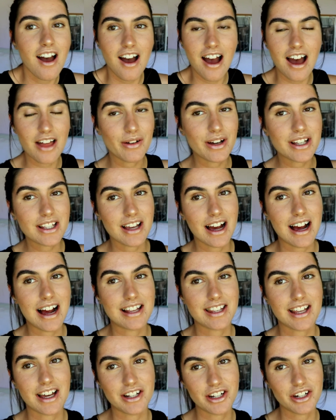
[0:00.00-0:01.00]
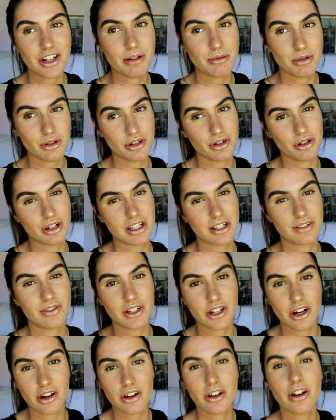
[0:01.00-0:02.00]
Otherwise guys, I did hope you enjoyed this
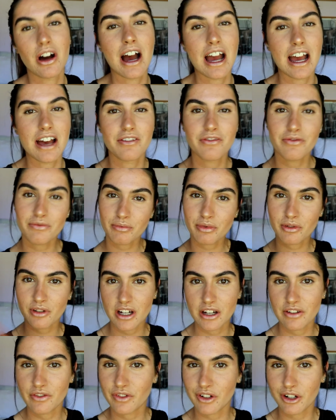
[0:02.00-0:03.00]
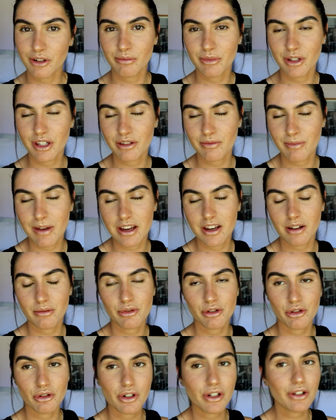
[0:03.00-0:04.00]
video. I have pre-filmed this makeup
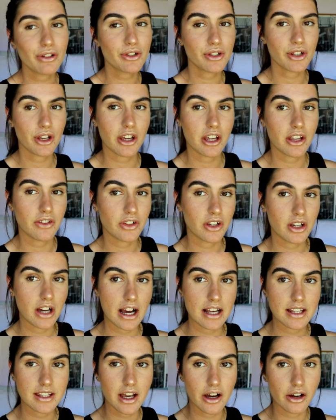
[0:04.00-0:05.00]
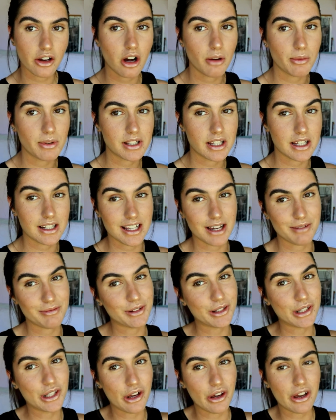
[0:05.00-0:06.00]
tutorial, so if you guys are commenting down
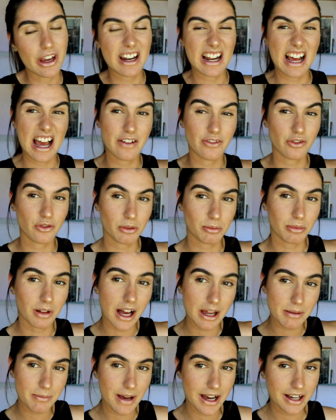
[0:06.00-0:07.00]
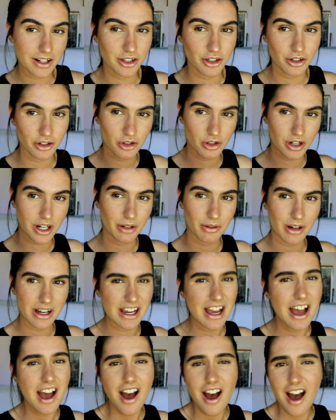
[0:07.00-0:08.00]
below and I haven't replied back to you straight
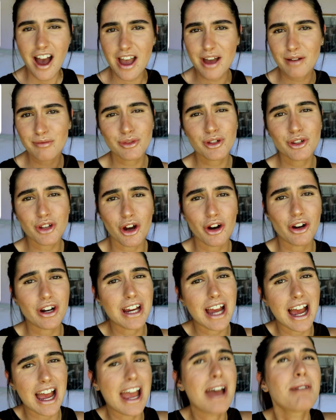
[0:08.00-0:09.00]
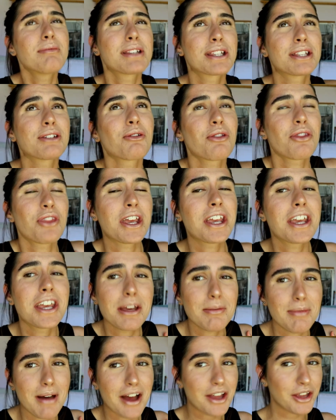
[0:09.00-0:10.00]
away, I am sorry. I am still thinking
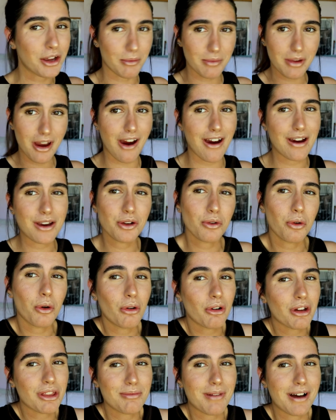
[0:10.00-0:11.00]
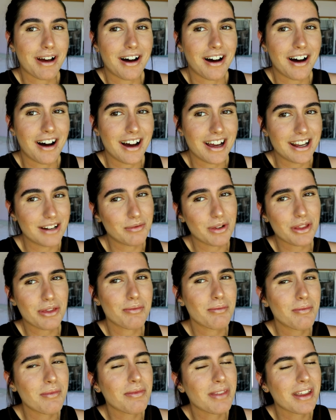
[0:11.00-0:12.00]
about you. I'm carrying you all with my heart in with
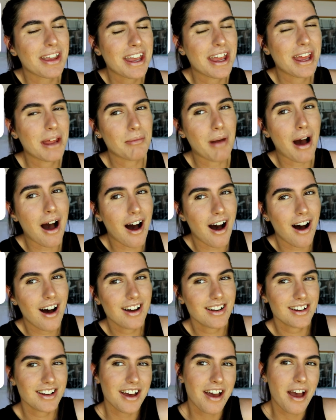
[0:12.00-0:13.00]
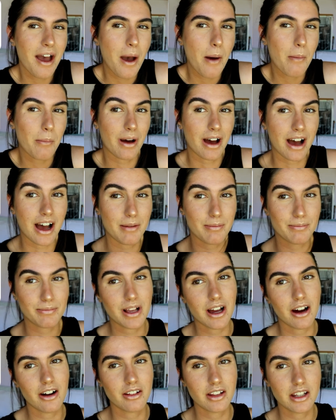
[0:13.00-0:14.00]
my heart. But I'm
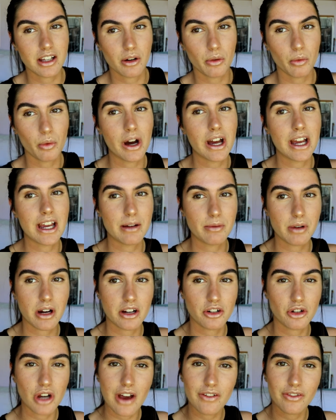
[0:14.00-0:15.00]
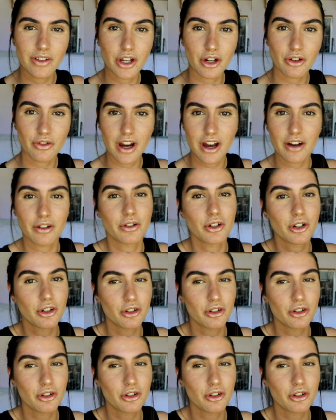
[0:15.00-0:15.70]
currently away. I'm traveling around